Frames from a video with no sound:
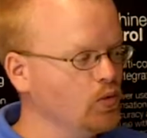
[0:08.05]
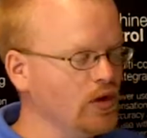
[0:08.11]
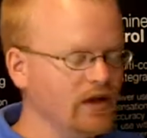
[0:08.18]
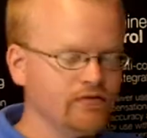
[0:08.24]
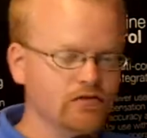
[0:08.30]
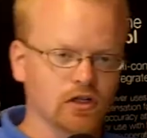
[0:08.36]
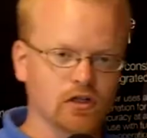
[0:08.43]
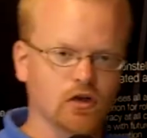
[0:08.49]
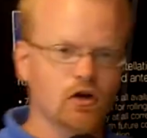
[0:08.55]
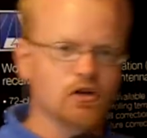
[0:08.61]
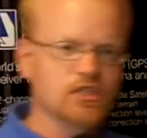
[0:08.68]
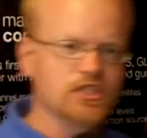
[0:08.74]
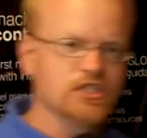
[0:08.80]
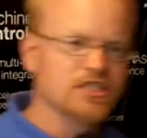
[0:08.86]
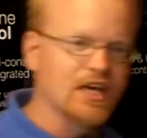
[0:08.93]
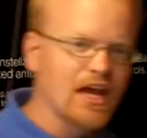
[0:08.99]
We have the
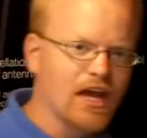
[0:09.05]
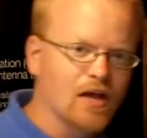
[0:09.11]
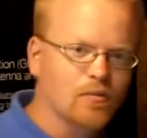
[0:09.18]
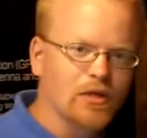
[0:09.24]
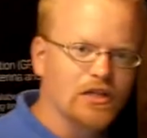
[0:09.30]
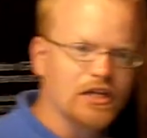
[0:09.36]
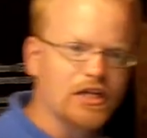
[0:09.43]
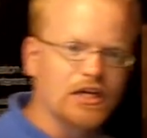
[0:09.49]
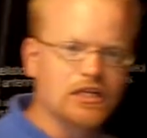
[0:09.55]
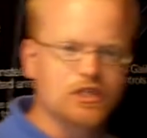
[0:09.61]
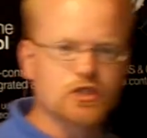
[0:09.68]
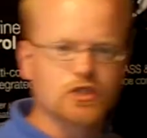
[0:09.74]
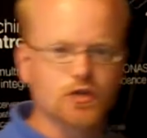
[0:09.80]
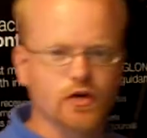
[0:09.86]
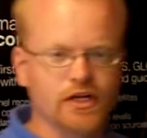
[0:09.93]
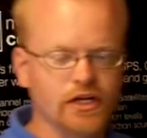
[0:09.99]
largest cab in the
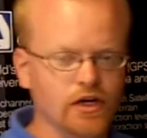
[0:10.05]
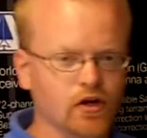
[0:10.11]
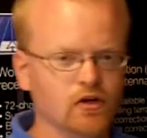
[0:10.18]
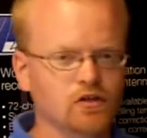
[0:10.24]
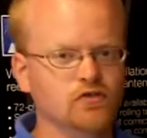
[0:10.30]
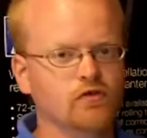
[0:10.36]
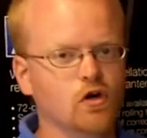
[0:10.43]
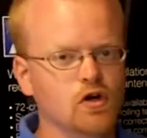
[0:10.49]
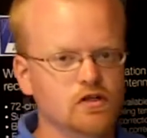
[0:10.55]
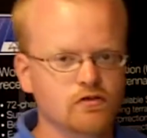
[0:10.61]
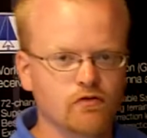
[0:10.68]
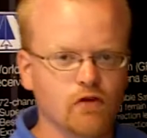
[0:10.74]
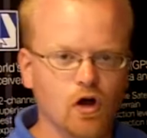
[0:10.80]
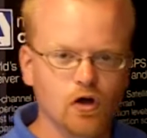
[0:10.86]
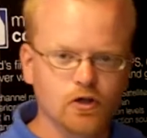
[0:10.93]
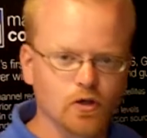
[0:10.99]
industry here as far as
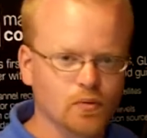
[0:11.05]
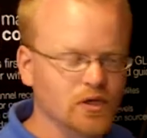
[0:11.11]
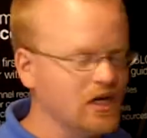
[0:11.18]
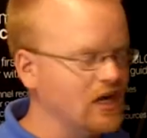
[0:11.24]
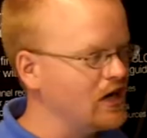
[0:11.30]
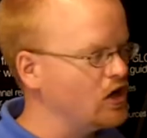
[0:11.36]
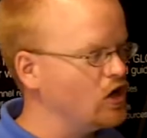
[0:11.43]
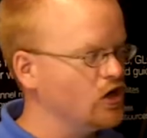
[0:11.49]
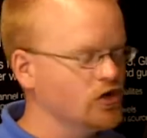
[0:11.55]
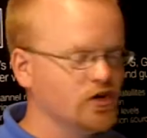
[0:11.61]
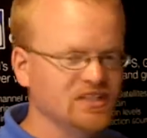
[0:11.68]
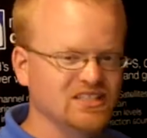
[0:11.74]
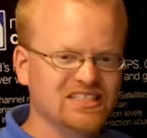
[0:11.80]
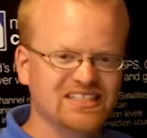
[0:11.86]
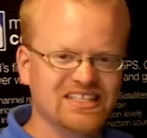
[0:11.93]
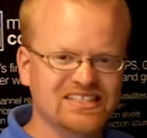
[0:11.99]
volume. You got
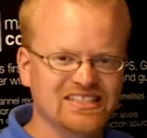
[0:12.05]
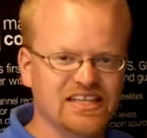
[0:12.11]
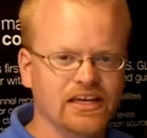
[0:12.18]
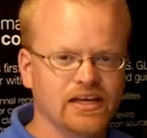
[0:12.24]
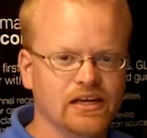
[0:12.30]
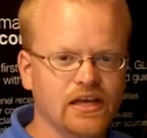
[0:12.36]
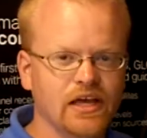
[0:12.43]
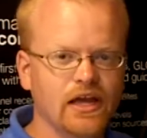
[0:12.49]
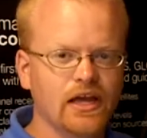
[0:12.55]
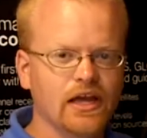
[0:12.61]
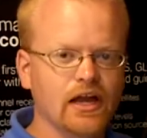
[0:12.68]
116